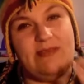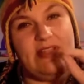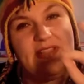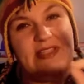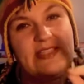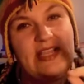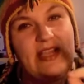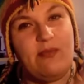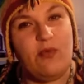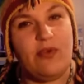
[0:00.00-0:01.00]
But this
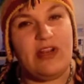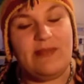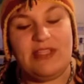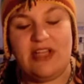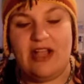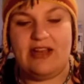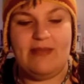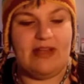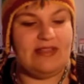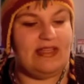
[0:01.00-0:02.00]
time, we're going to be talking
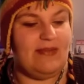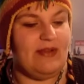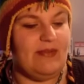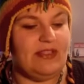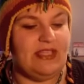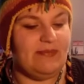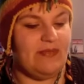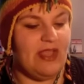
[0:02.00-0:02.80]
about stamina building.